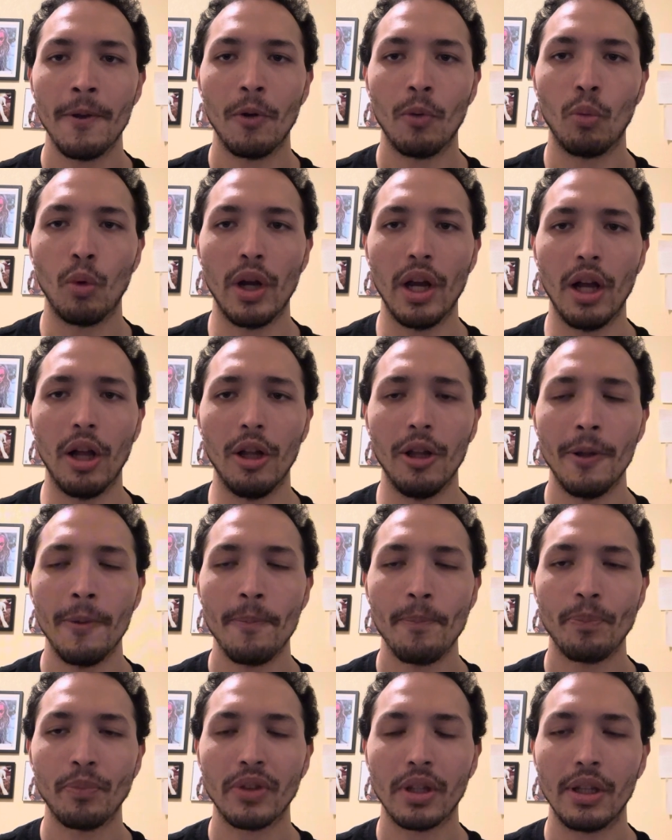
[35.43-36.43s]

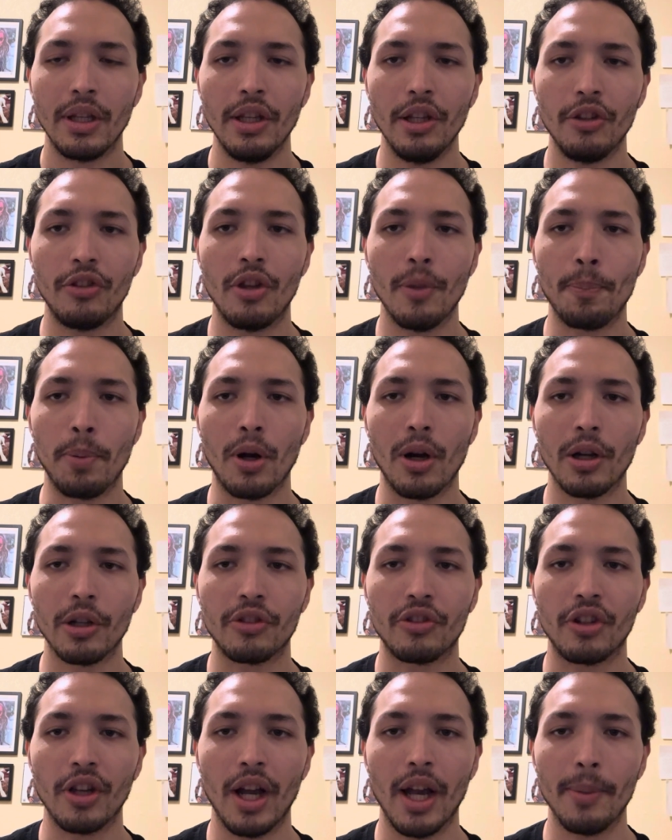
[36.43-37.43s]
Well, he's the
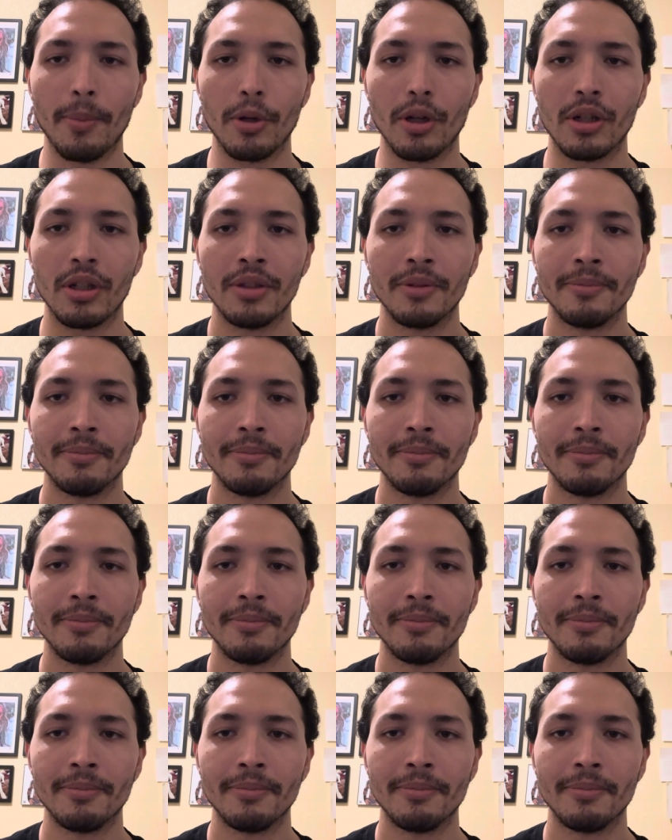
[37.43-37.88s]
part-timer.